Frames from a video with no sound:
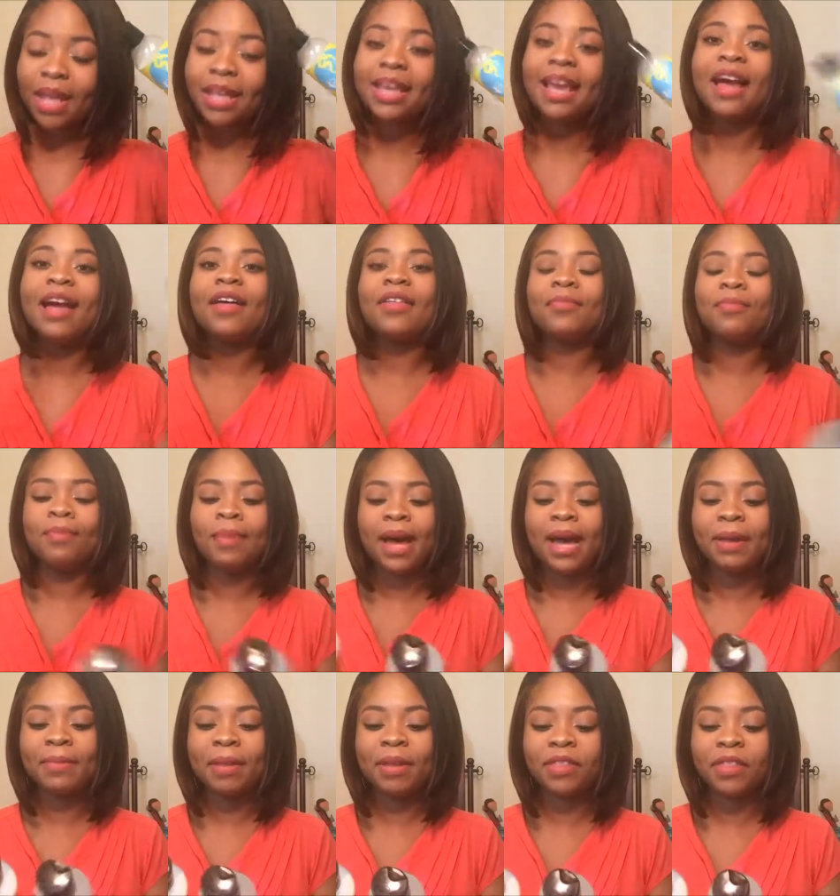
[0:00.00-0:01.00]
yeah,
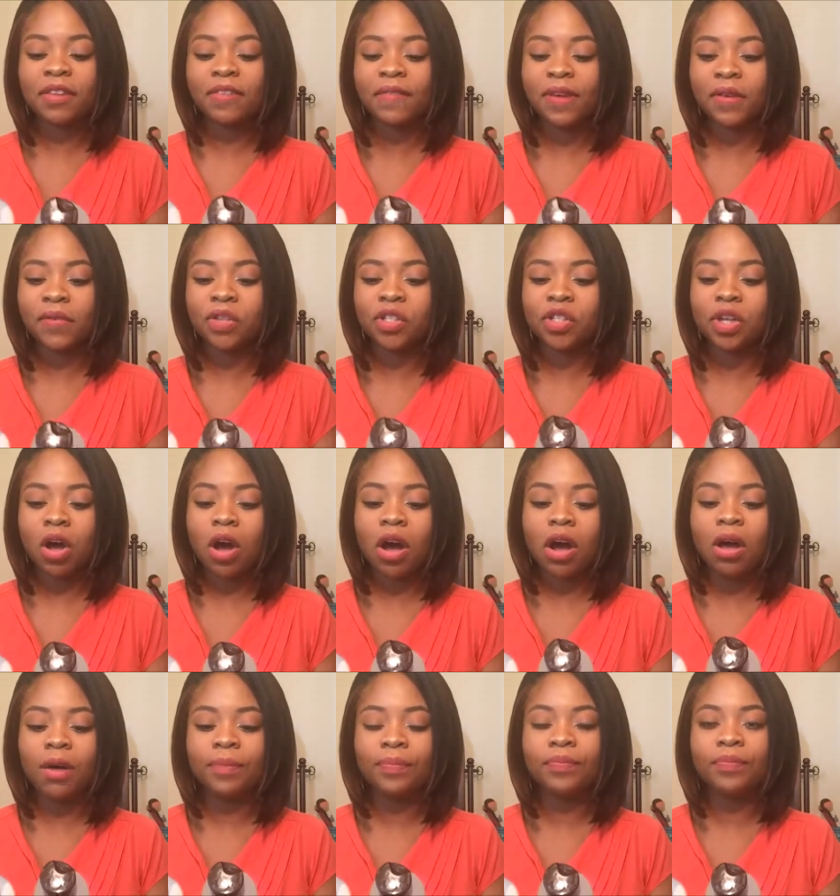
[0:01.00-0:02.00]
my monthly favorites,
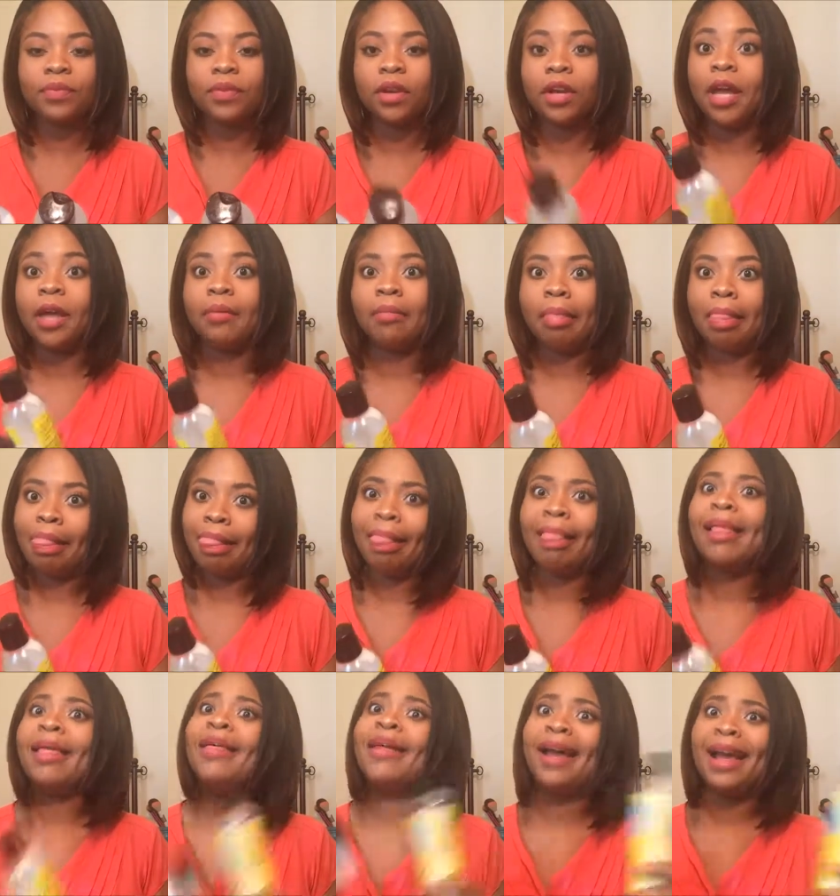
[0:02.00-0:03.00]
um, okay.
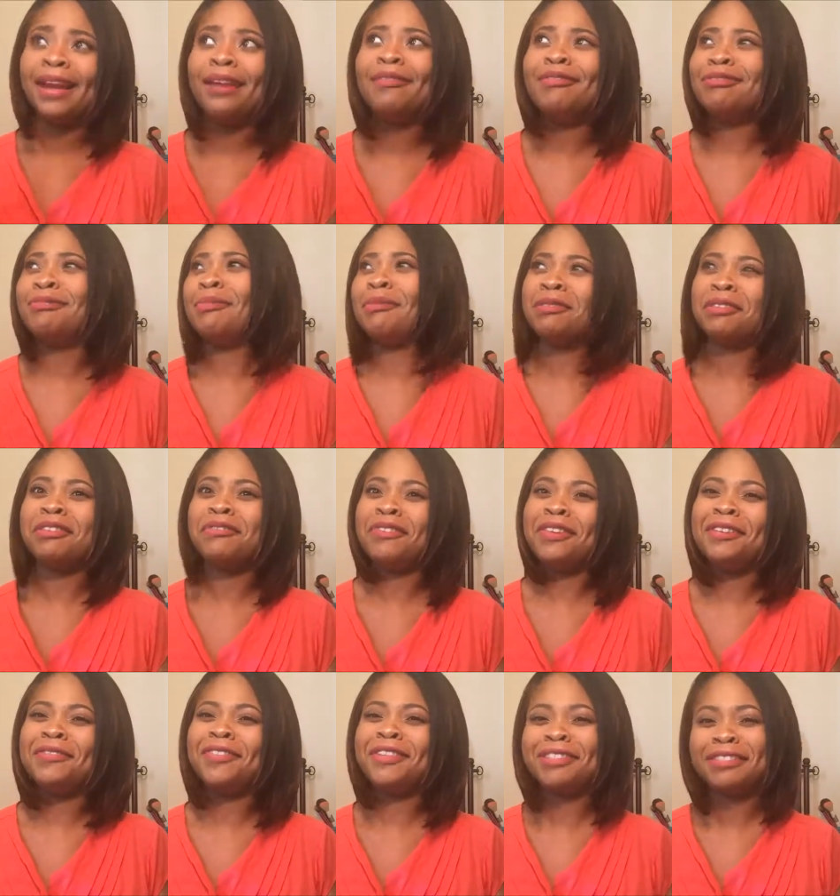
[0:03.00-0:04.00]
I know it's monthly
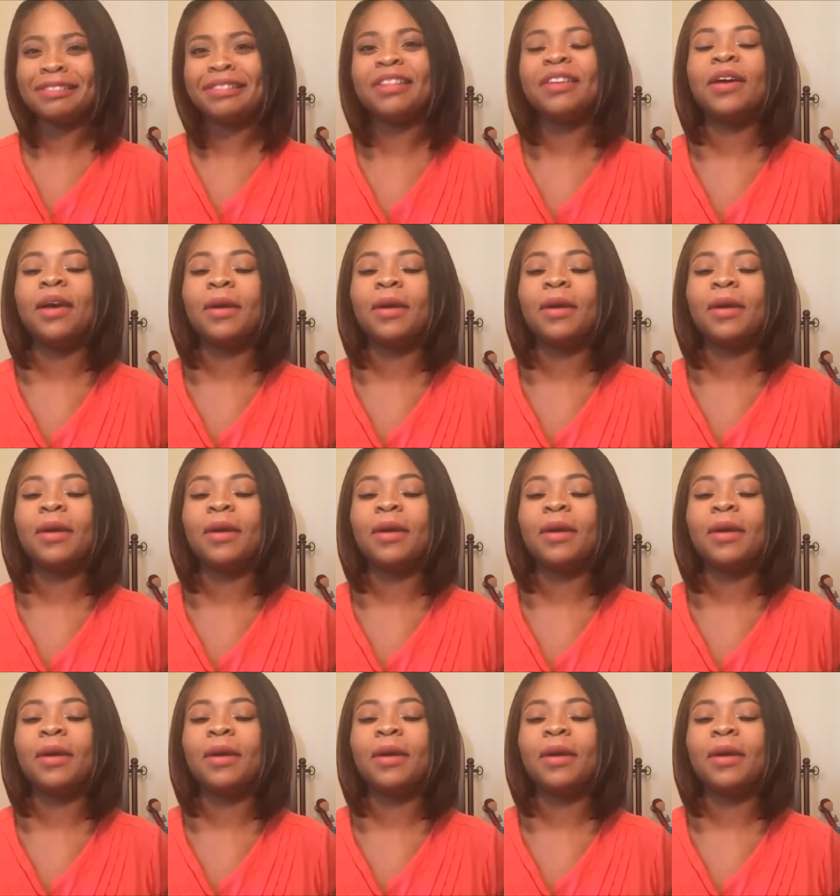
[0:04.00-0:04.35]
favorites.